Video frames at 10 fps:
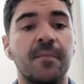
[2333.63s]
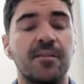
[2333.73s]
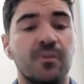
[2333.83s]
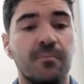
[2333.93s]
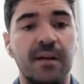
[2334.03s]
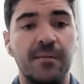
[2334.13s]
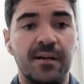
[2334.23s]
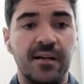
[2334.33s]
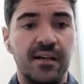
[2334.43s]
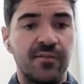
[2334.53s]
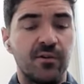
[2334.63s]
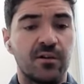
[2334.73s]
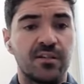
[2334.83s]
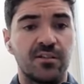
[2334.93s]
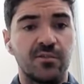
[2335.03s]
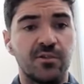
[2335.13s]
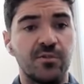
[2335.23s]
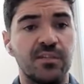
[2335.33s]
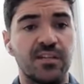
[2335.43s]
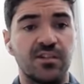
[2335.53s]
So it might be if you're looking to do two
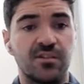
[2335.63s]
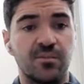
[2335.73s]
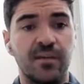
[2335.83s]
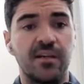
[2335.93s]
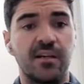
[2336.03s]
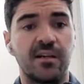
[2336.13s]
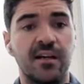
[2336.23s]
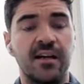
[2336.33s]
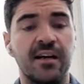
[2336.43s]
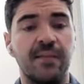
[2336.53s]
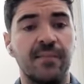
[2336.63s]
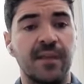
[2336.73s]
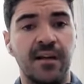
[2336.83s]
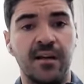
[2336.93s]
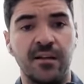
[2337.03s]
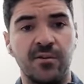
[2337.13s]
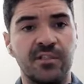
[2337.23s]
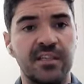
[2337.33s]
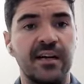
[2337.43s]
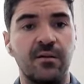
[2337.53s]
sessions a week um, uh, and you
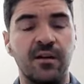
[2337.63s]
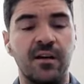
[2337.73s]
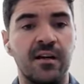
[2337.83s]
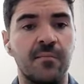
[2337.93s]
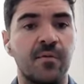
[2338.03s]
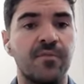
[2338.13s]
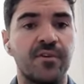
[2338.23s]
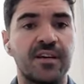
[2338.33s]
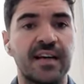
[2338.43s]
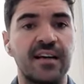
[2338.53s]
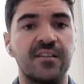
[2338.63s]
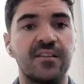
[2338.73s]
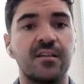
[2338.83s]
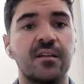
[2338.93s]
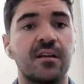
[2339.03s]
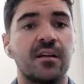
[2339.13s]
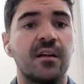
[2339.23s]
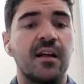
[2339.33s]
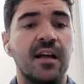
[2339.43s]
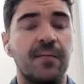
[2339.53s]
set out a, a month on your calendar,
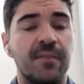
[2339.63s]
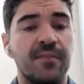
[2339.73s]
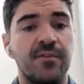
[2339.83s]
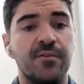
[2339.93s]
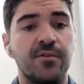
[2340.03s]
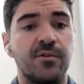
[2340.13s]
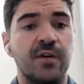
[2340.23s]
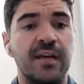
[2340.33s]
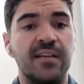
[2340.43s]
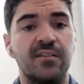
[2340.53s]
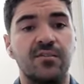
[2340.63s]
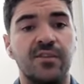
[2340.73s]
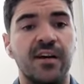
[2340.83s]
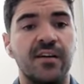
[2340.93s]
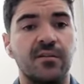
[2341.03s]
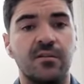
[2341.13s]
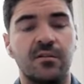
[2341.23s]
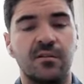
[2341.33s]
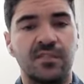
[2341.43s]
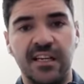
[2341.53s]
um, if you do your eight or nine or,
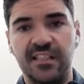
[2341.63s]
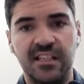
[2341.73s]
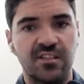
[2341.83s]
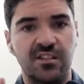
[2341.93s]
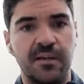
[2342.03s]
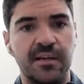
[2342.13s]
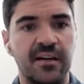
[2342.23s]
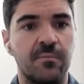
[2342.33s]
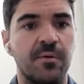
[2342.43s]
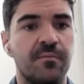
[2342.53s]
or 10 sessions, depending how the